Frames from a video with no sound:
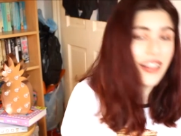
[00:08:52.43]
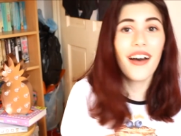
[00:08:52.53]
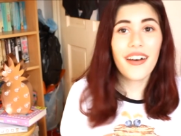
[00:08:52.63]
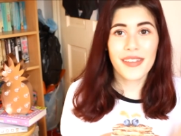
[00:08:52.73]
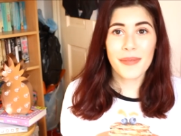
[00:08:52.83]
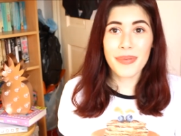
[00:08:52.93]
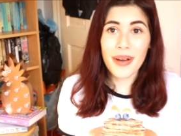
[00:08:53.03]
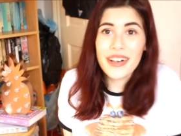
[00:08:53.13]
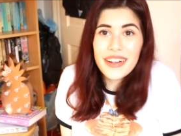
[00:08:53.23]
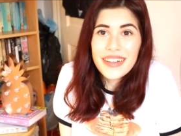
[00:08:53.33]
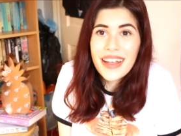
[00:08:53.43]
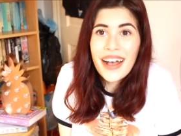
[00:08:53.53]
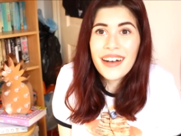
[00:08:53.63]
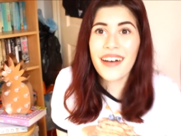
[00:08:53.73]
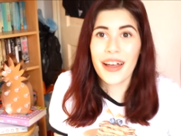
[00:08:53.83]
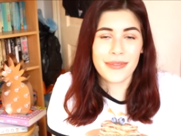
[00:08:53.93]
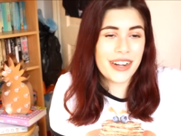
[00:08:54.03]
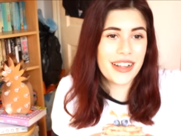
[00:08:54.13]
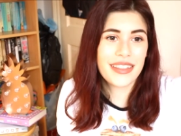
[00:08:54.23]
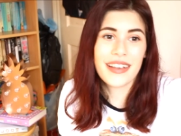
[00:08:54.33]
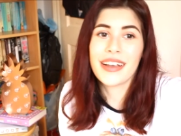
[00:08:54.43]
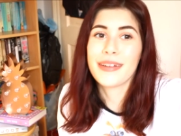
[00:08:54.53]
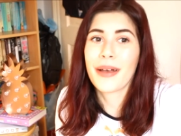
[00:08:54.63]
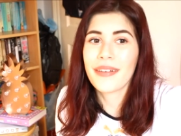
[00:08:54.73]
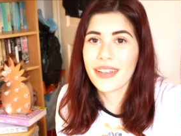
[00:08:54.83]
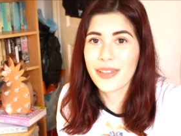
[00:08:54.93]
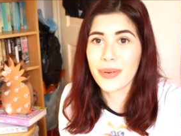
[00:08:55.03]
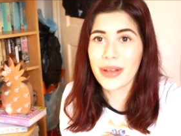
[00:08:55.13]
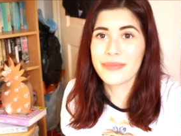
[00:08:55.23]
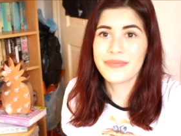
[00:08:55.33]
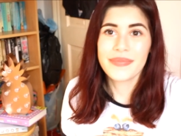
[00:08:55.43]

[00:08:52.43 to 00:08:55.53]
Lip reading: Last product now, I'm really excited about this one.